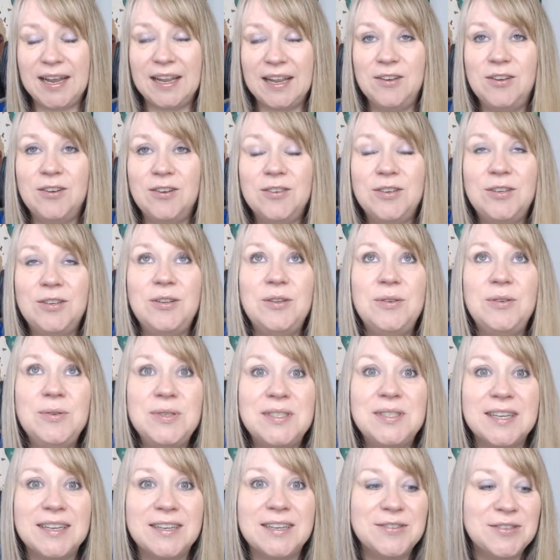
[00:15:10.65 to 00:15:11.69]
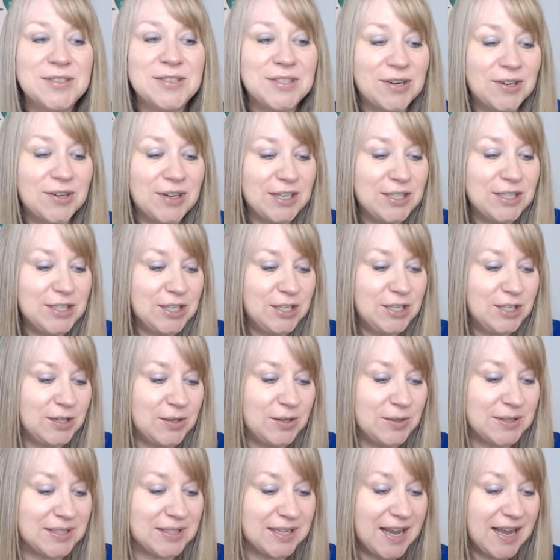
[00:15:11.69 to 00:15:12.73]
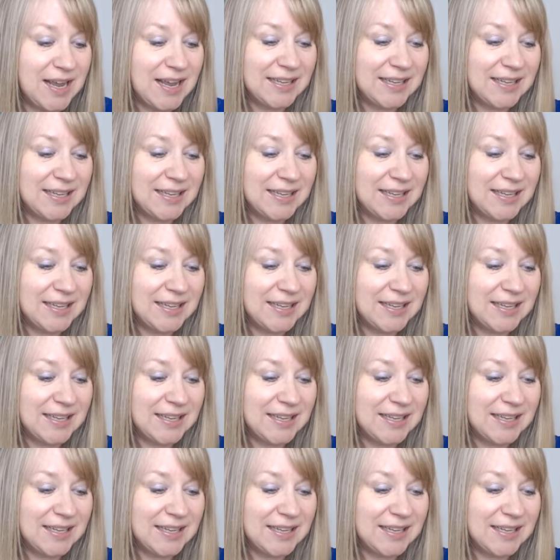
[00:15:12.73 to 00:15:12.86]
And you're starting to use,